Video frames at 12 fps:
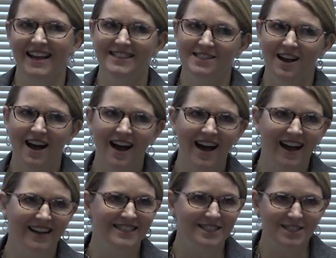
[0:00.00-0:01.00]
it's a
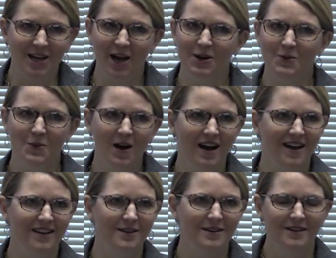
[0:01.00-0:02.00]
high, it's a Title
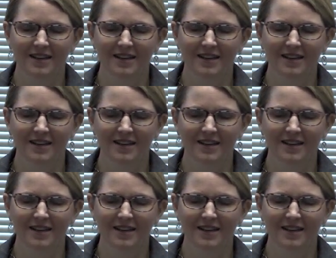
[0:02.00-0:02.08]
I,